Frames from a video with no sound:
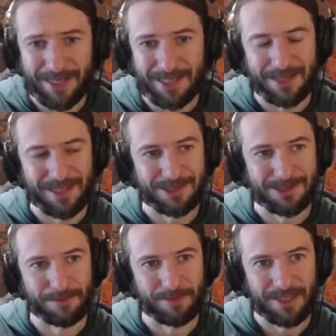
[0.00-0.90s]
I think it's
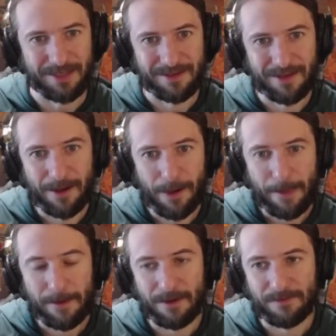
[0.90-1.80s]
going to be
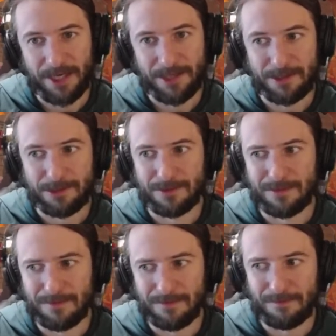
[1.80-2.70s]
a very
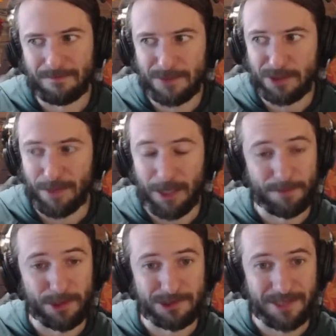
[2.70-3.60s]
small
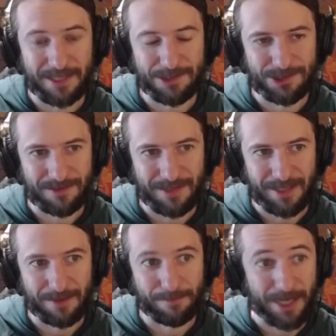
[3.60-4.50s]
percentage, and
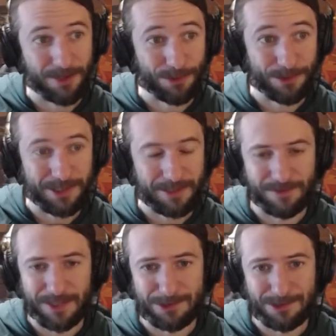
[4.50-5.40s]
like the minority of
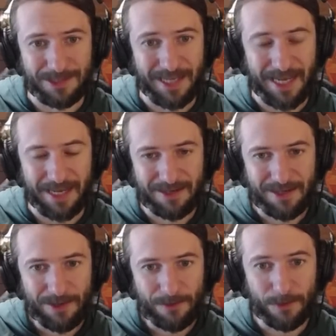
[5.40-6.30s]
things you can get
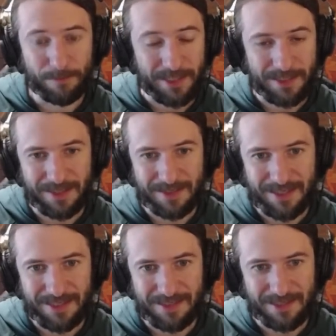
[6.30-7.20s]
will be in
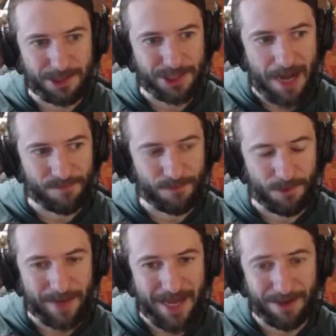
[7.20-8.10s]
a shop
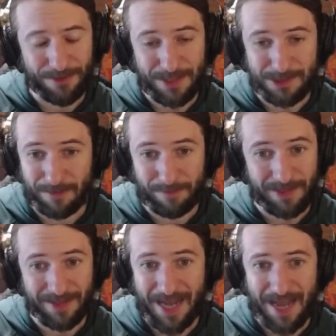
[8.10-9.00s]
format. I don't think it's going to be
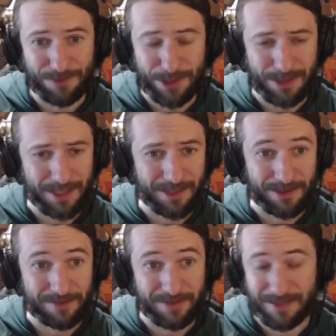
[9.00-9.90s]
like everything or
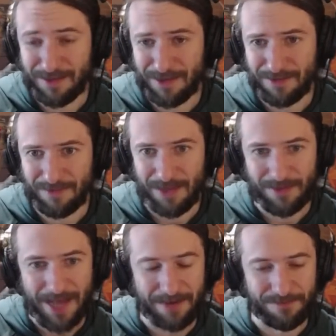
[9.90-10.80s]
even a
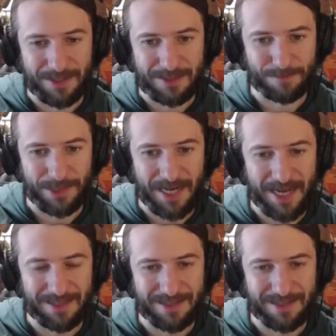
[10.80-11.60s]
lot of things, but I